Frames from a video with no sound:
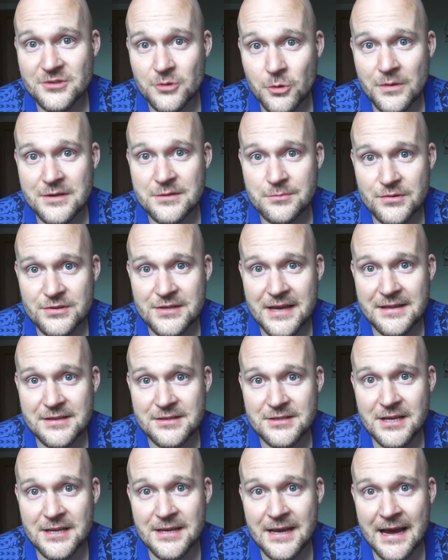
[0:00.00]
always
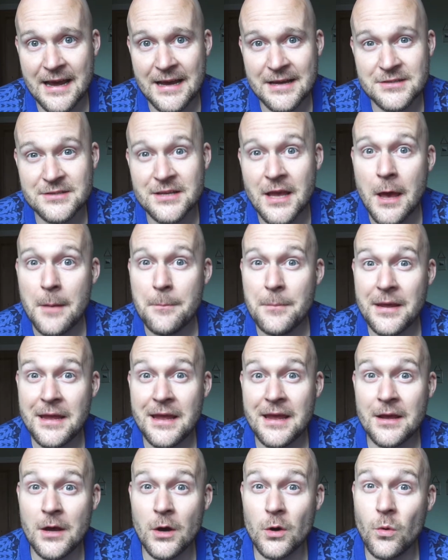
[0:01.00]
presented as
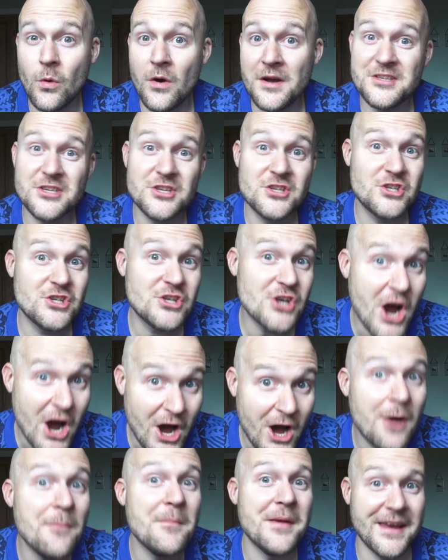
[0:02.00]
being quite a
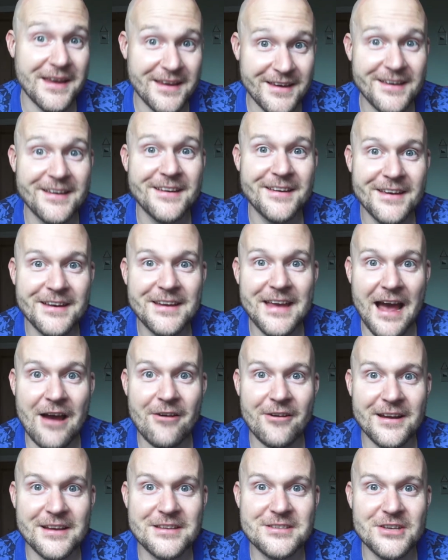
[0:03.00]
charming
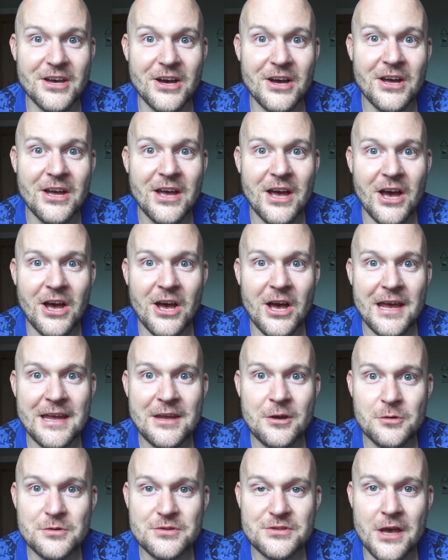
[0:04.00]
character. He
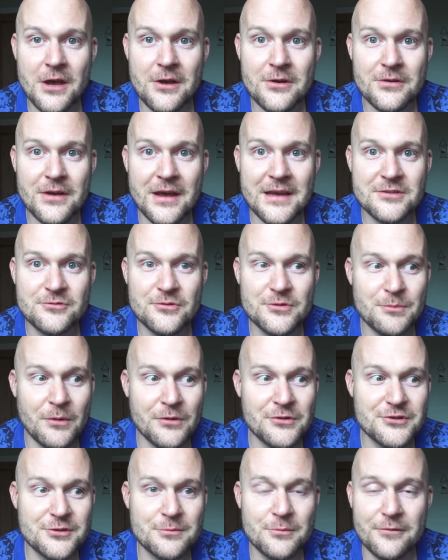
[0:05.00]
also is
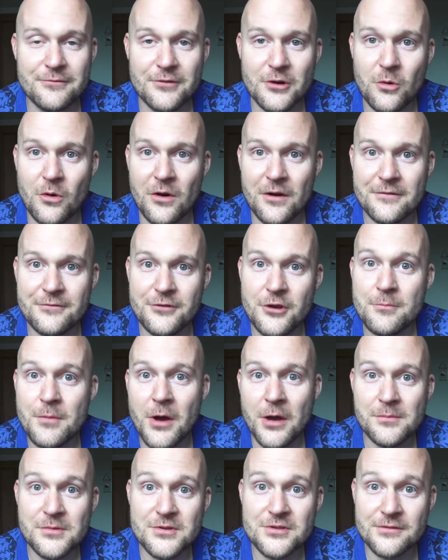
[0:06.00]
responsible for quite a few
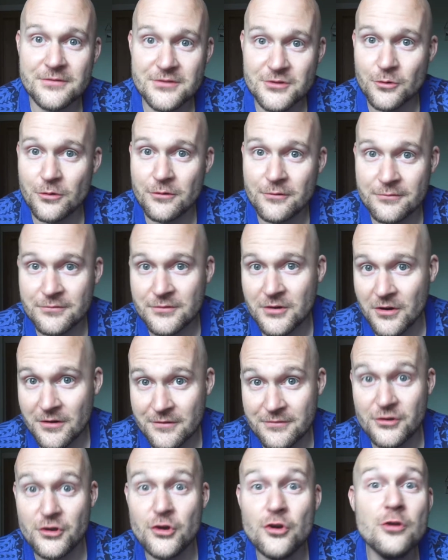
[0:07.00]
moments of sort of kind of
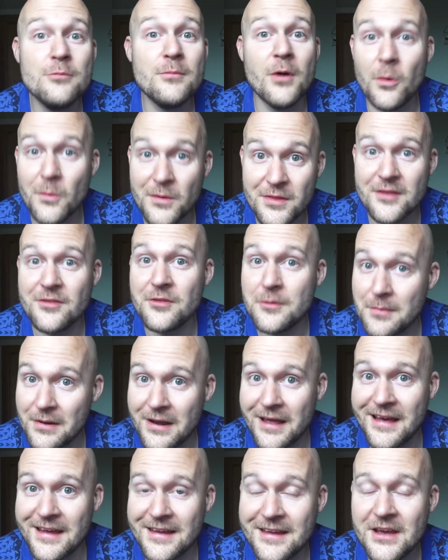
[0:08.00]
humour within the
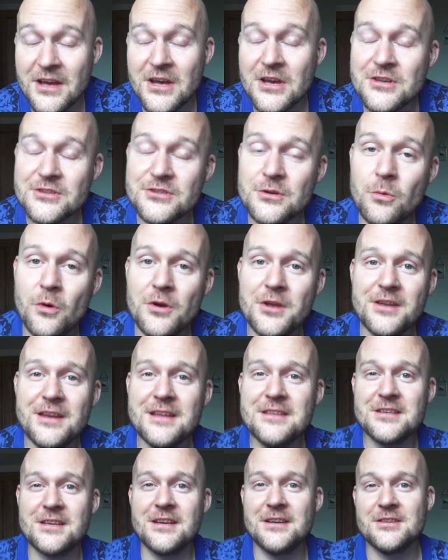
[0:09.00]
play. So what you need
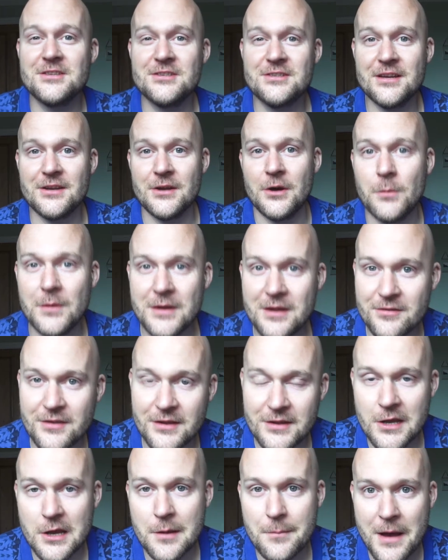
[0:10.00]
to consider when you're
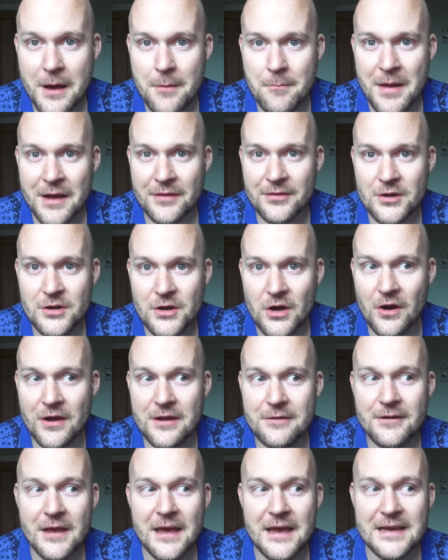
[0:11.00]
thinking about Mac the
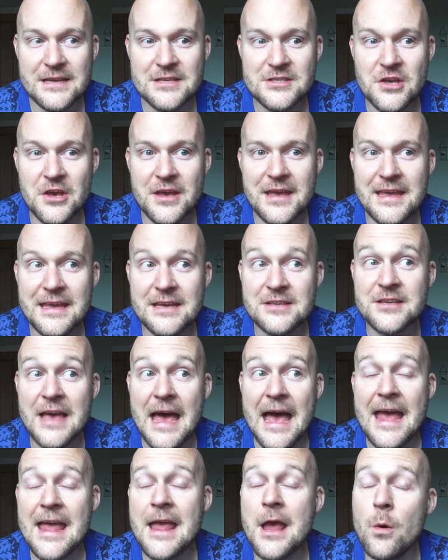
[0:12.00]
Knife is that he is
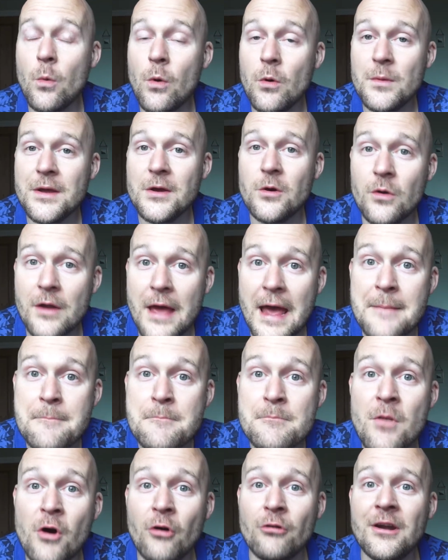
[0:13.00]
what we call a
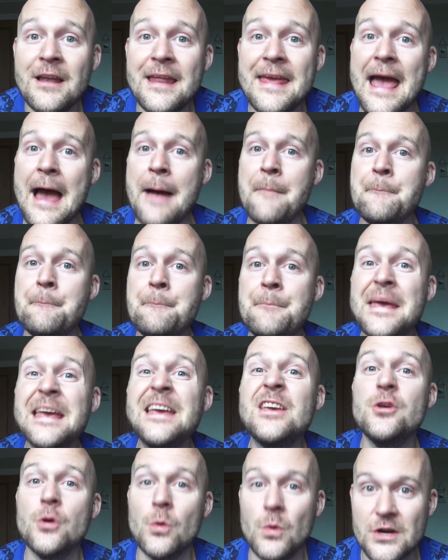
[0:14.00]
morally
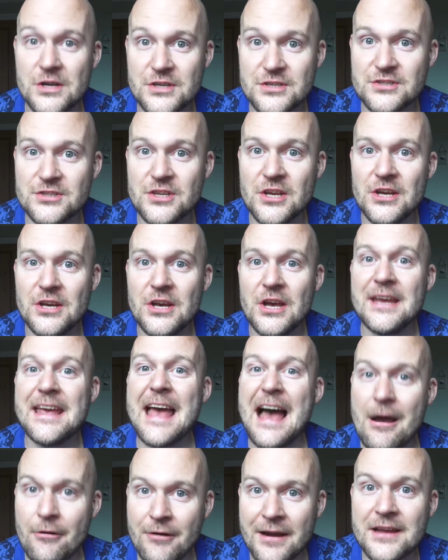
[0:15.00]
ambiguous
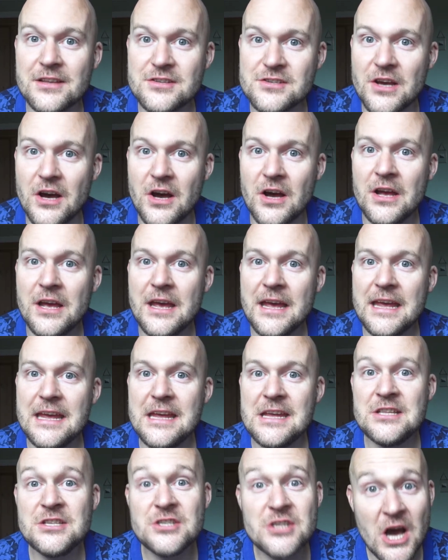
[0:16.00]
character.
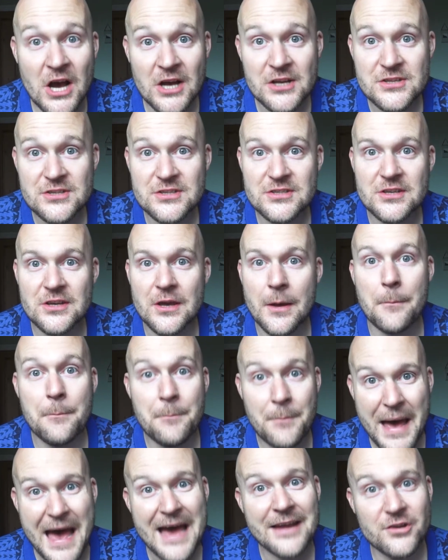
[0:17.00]
He does
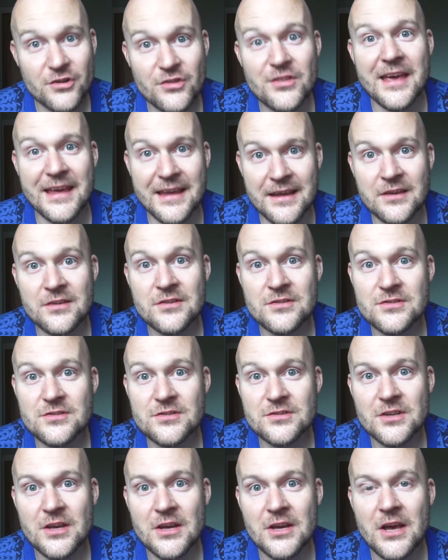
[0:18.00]
bad
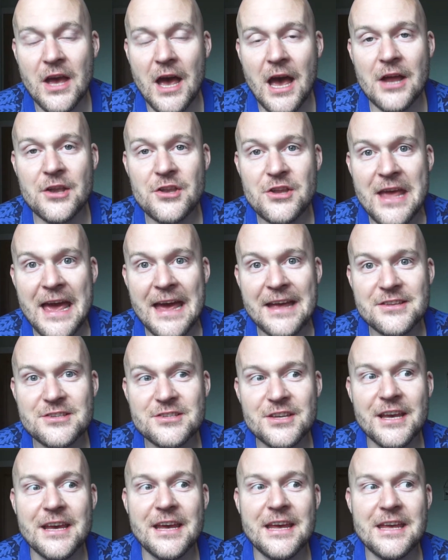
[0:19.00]
things, and yet
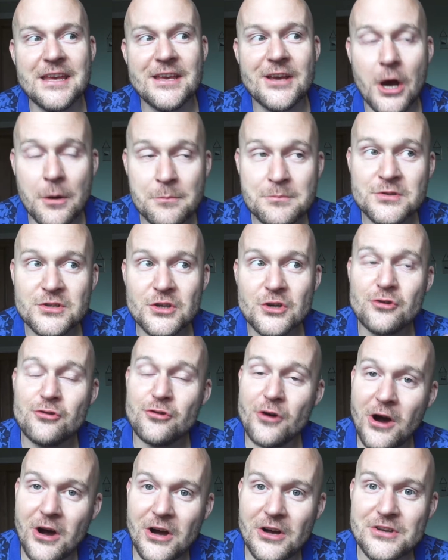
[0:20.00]
he comes
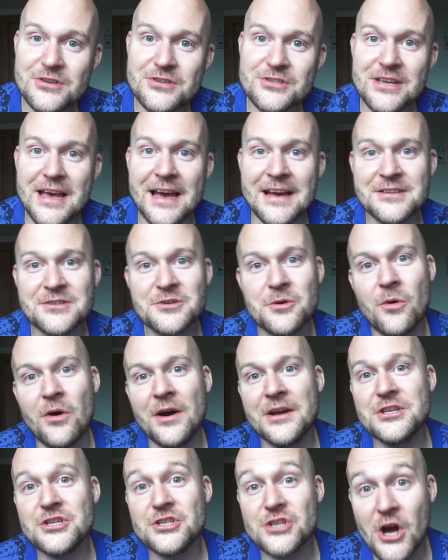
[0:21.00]
across as
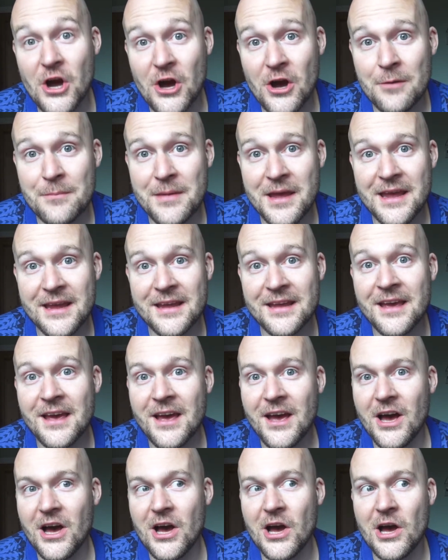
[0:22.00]
quite charming,
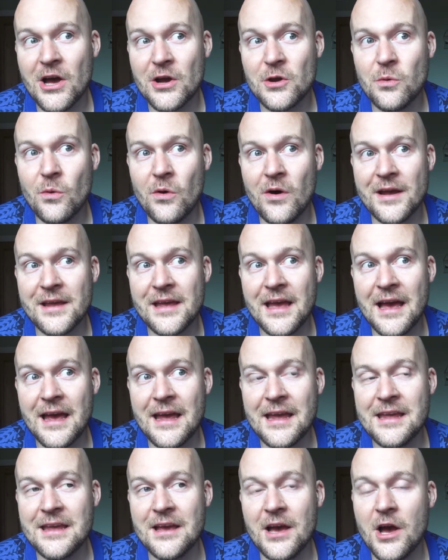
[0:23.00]
quite
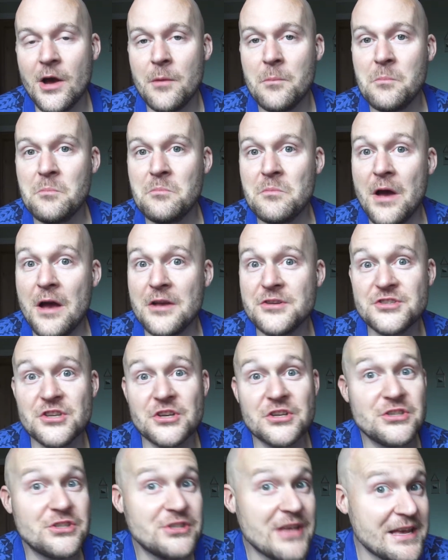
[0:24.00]
a
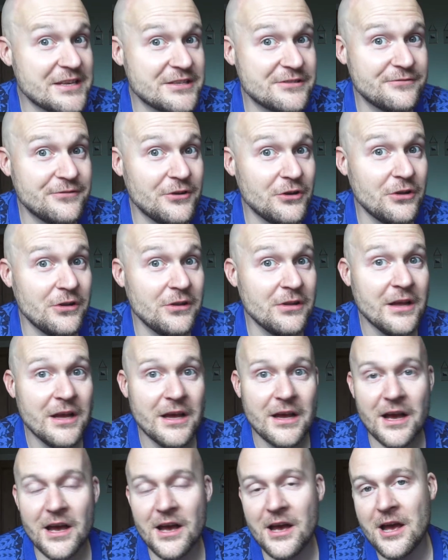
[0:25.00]
successful,
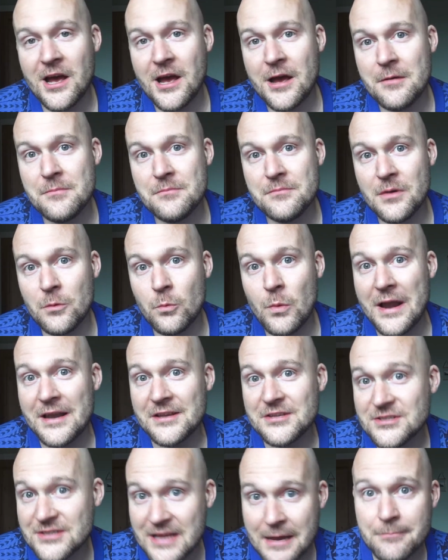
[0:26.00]

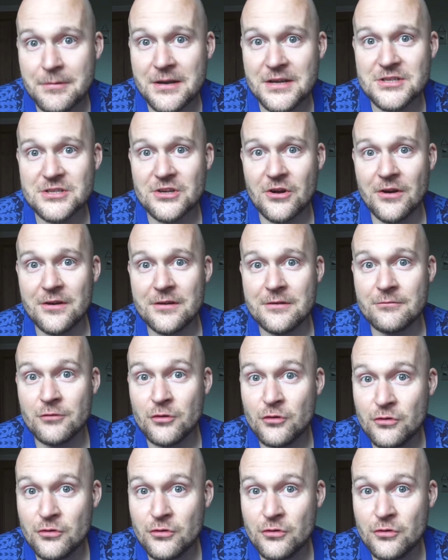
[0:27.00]
well-established kind of